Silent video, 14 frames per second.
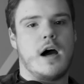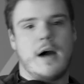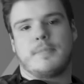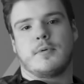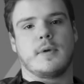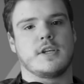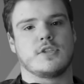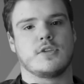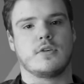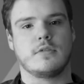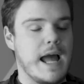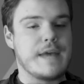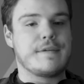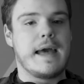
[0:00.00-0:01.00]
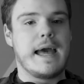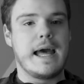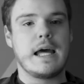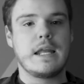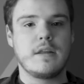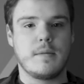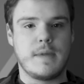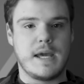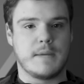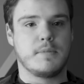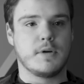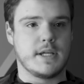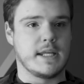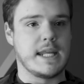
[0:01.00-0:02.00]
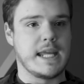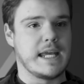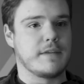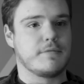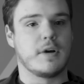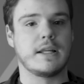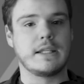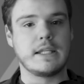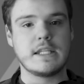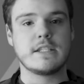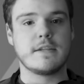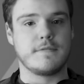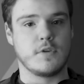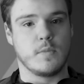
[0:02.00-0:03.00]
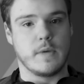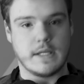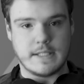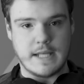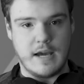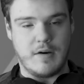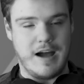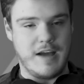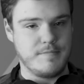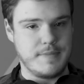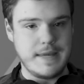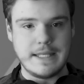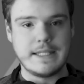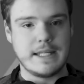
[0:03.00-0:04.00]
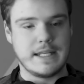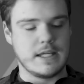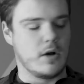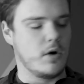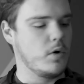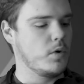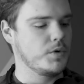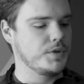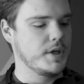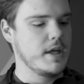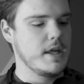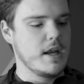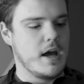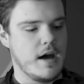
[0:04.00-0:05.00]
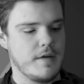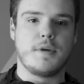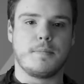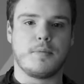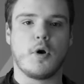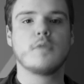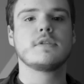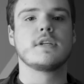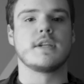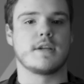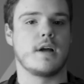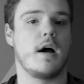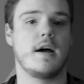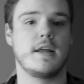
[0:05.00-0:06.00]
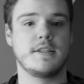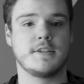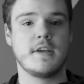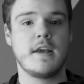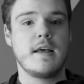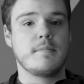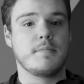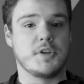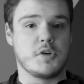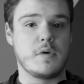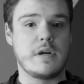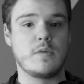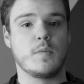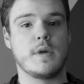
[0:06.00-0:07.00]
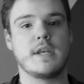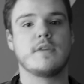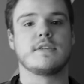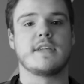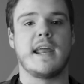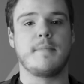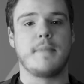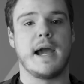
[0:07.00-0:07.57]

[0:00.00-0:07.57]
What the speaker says: operational. I have had a MacBook in hand for at least a few weeks now. I've been getting a hold of the pros and cons between Windows and